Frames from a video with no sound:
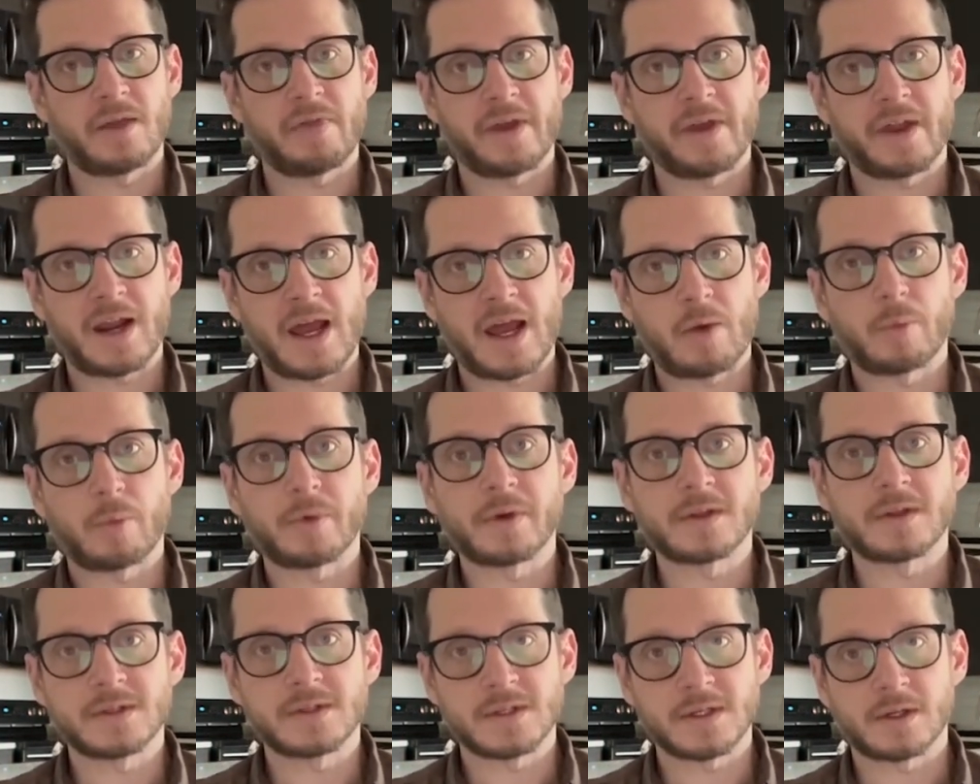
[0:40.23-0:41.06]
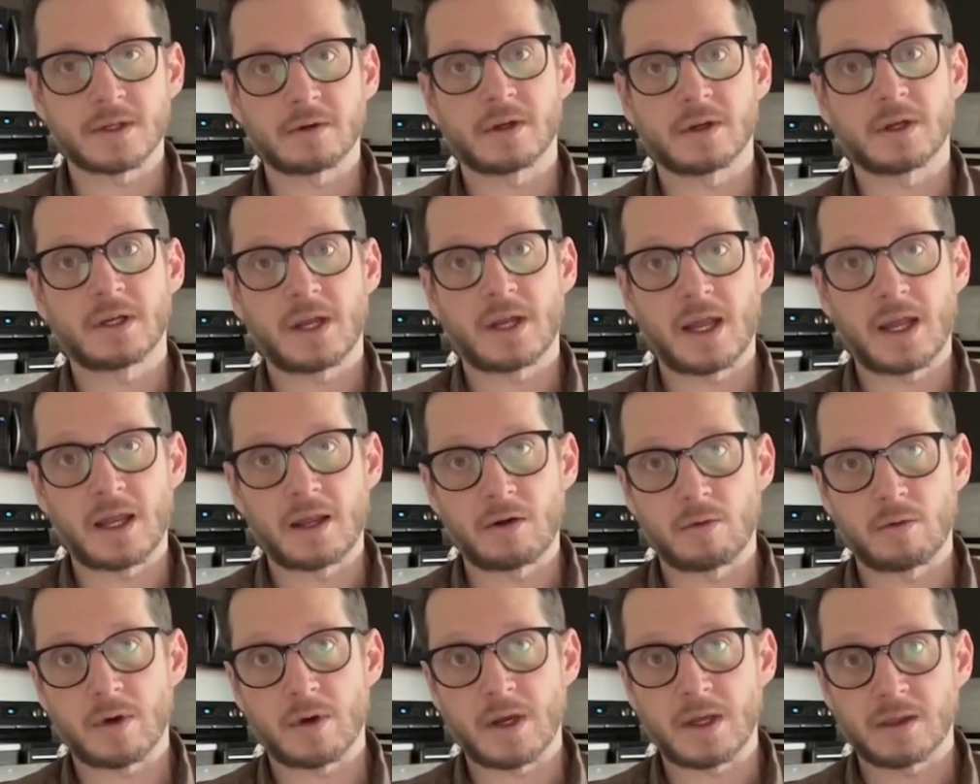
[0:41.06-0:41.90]
then I would consider it a
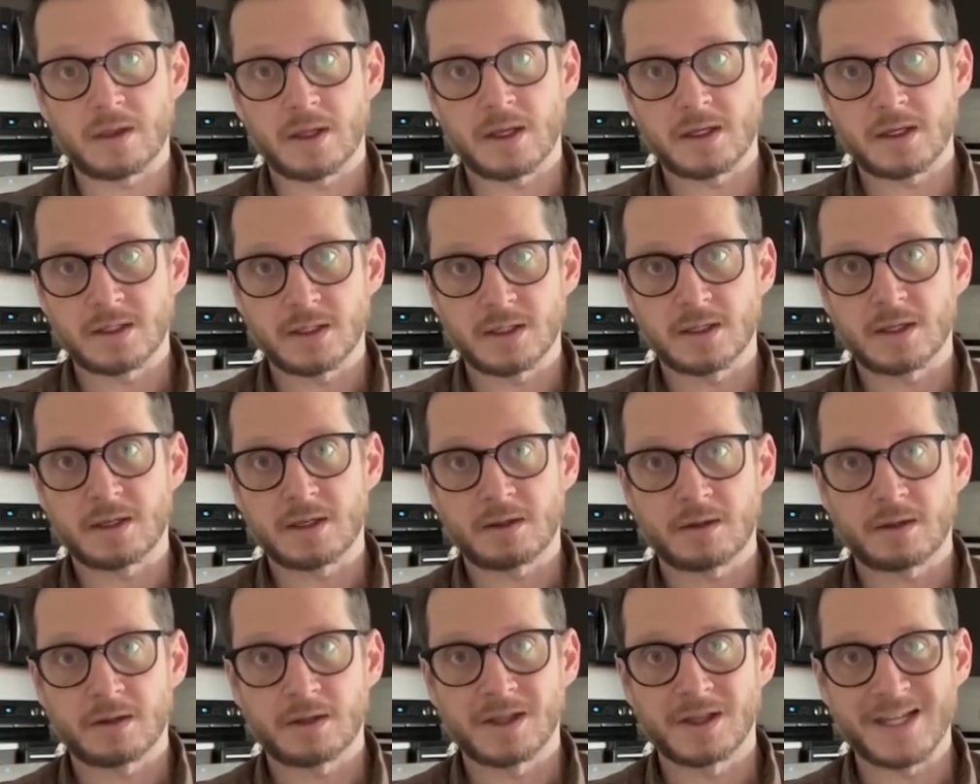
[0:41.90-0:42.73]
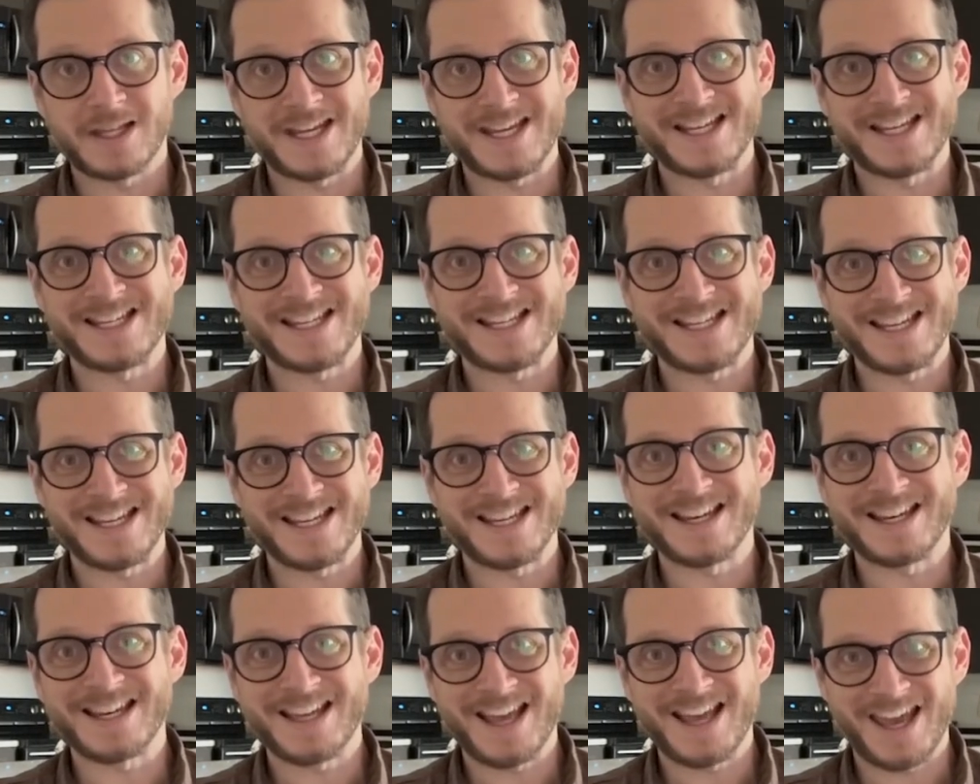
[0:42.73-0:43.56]
great LinkedIn
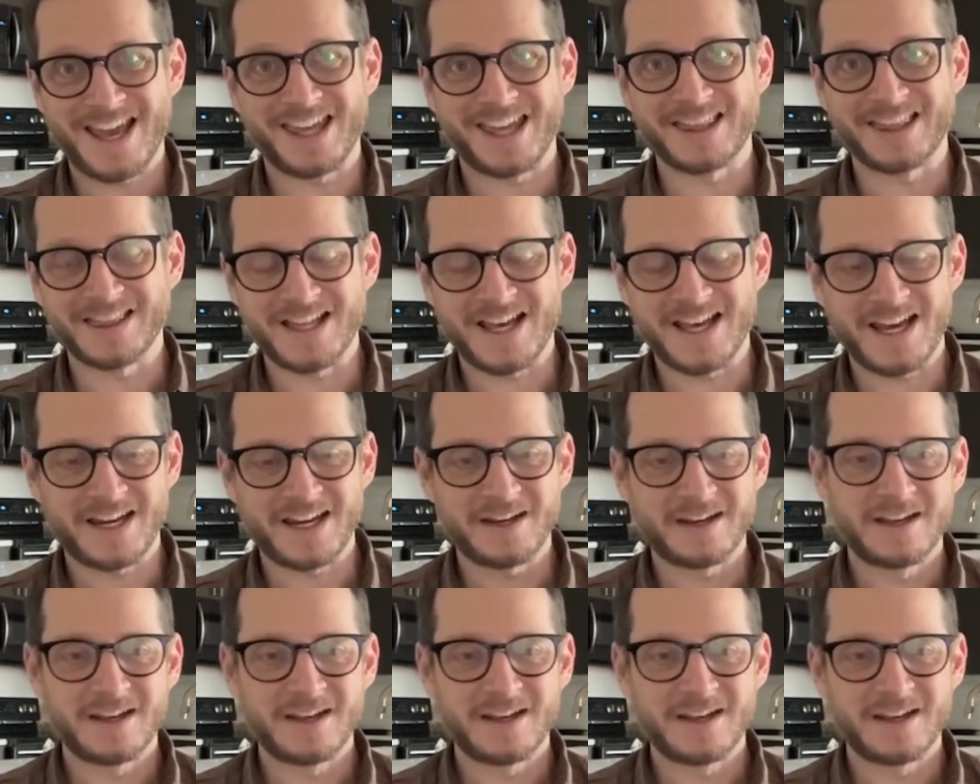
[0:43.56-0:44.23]
LinkedIn headline.